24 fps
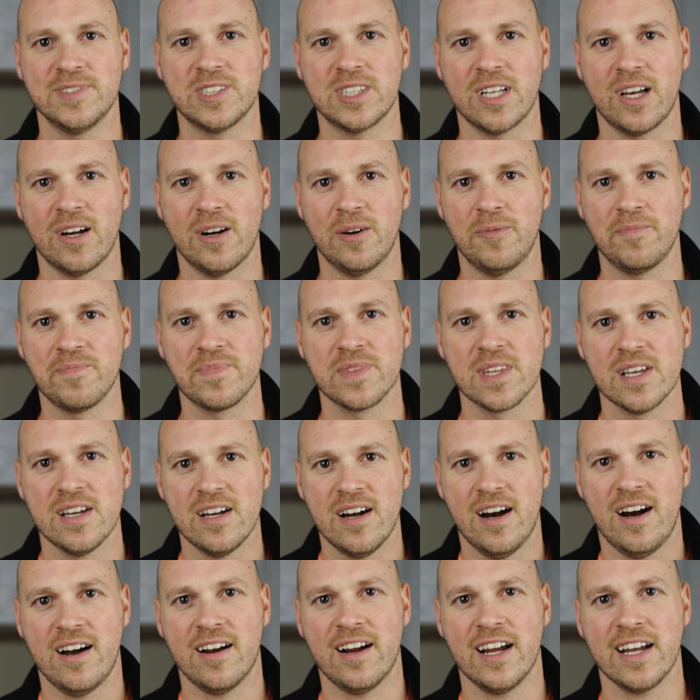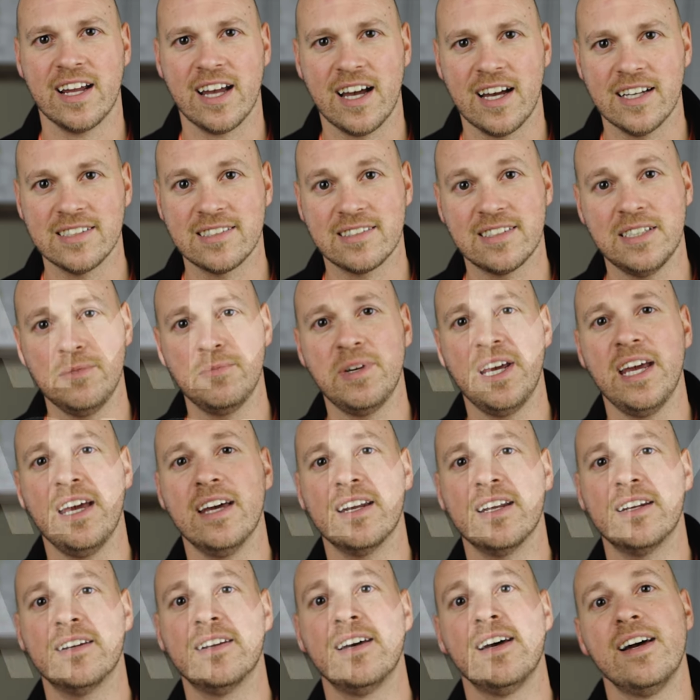So, all right, guys, Team
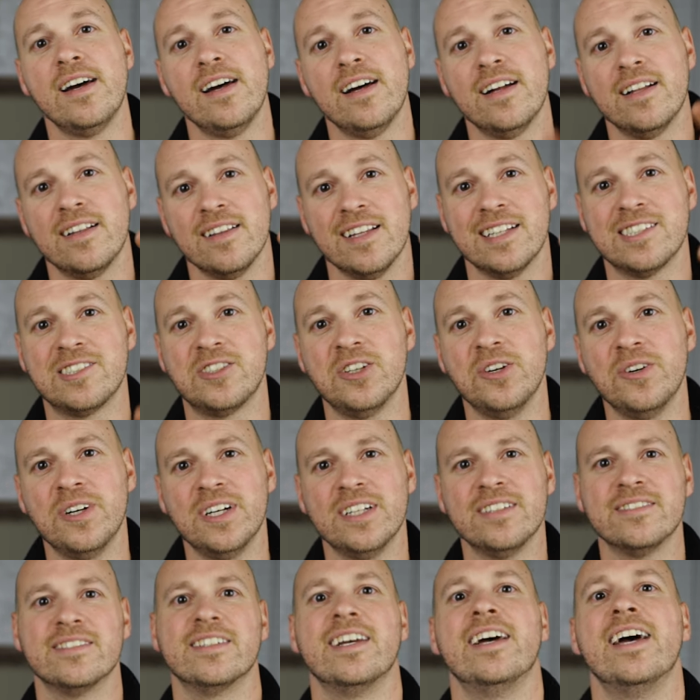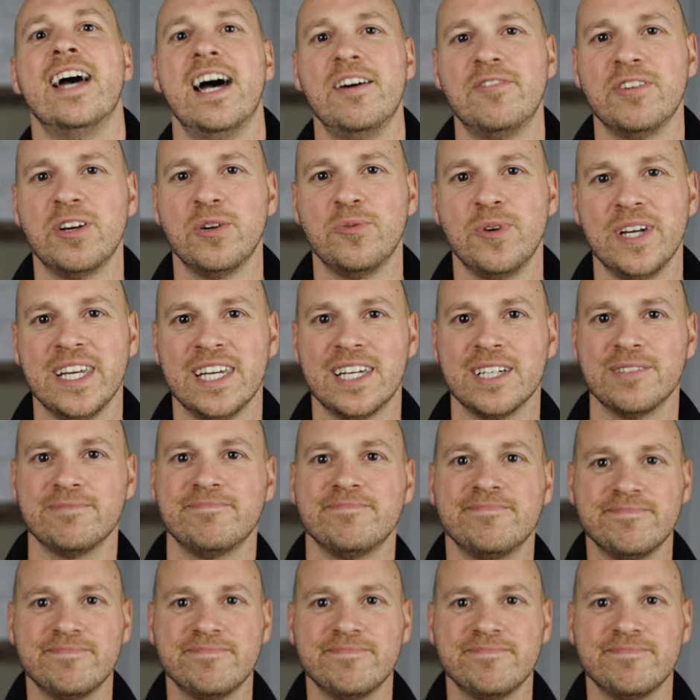Canon, let's do it. Have a good week.